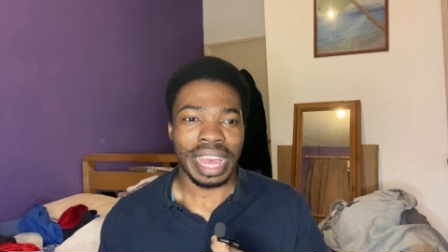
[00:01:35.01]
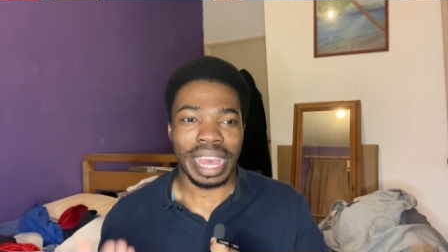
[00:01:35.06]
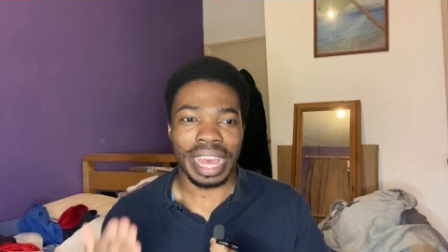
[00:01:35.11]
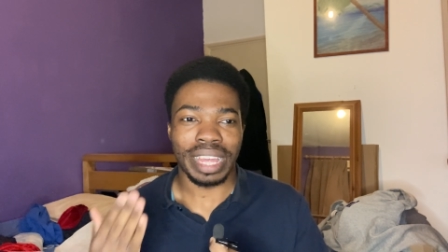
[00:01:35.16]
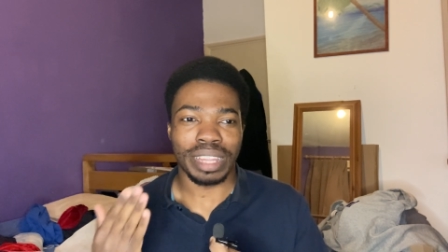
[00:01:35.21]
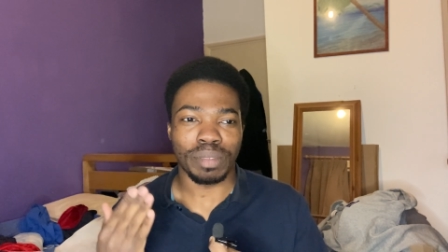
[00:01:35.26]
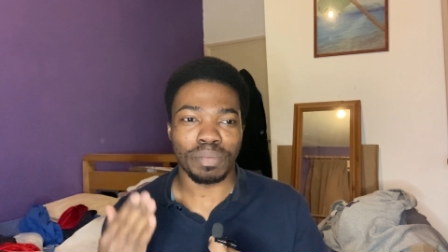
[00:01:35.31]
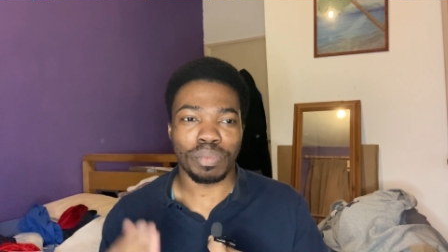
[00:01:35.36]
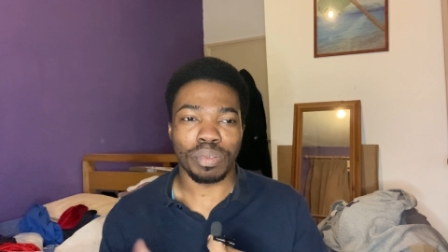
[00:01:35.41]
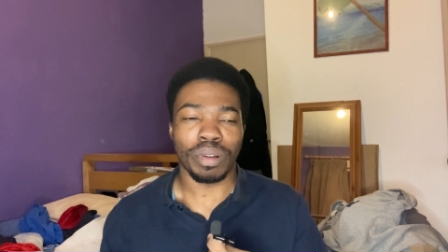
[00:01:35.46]

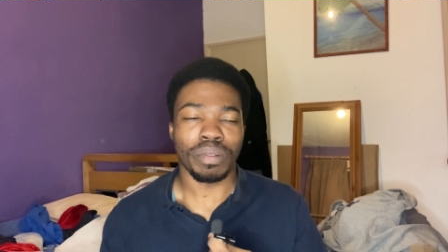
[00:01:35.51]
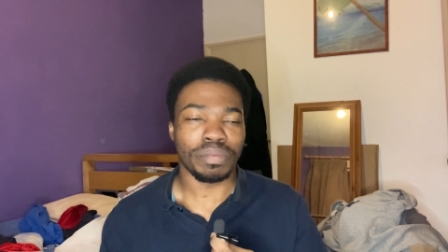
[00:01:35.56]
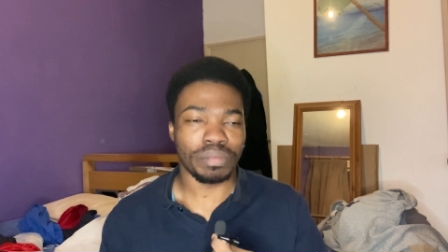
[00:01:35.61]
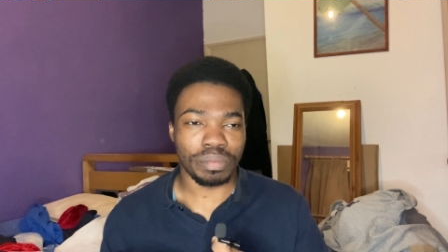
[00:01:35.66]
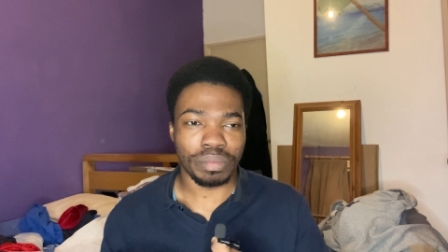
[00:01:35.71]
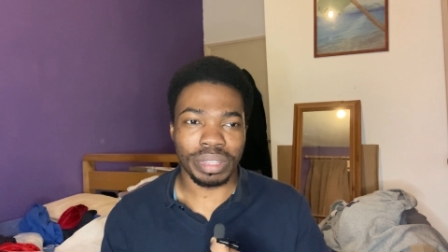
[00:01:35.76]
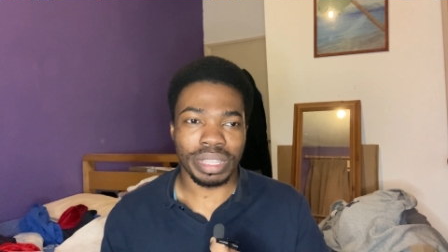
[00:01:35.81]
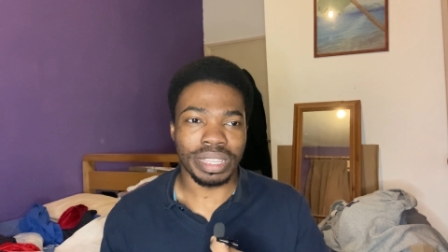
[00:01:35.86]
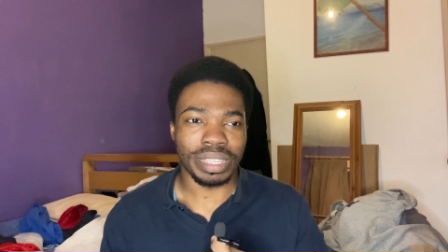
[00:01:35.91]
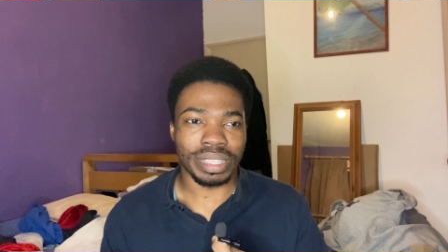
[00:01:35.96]
And the
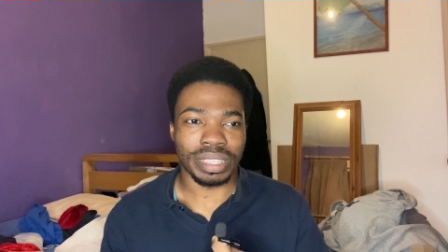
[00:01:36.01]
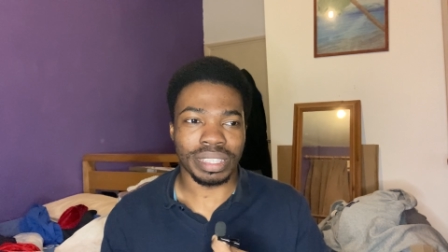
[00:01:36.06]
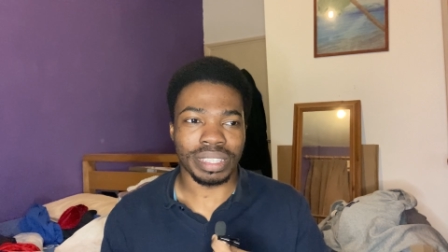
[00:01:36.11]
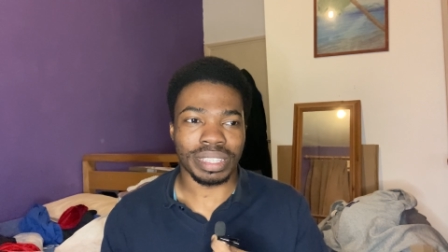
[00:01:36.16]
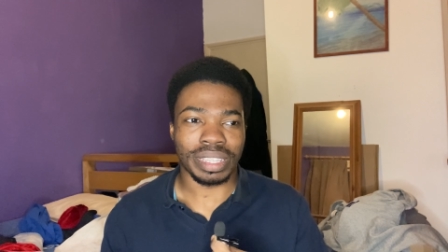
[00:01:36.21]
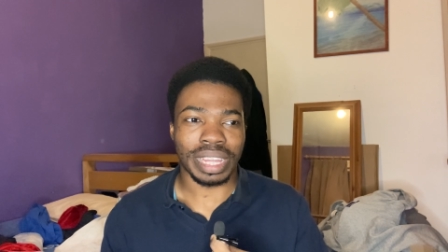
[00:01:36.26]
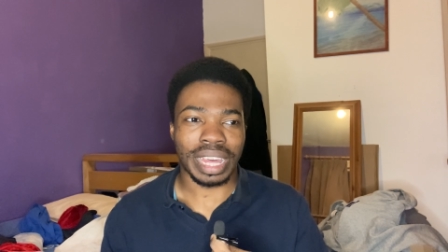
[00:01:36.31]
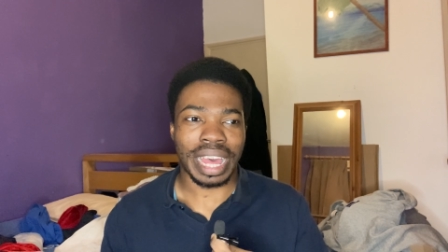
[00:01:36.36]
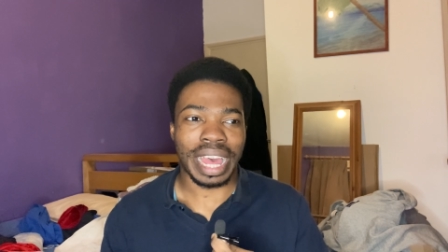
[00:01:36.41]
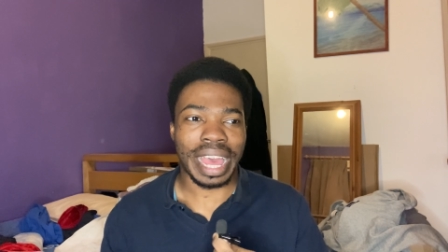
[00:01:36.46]
problem is, is
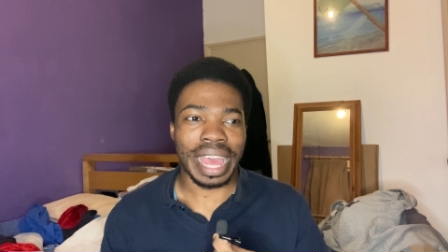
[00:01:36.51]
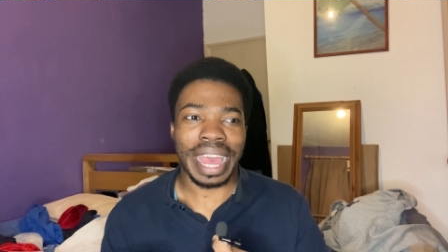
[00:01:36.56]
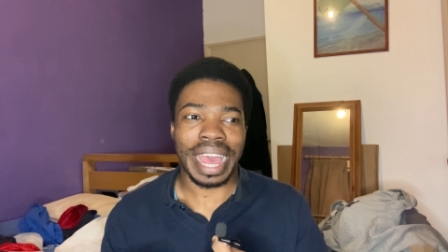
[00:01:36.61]
that I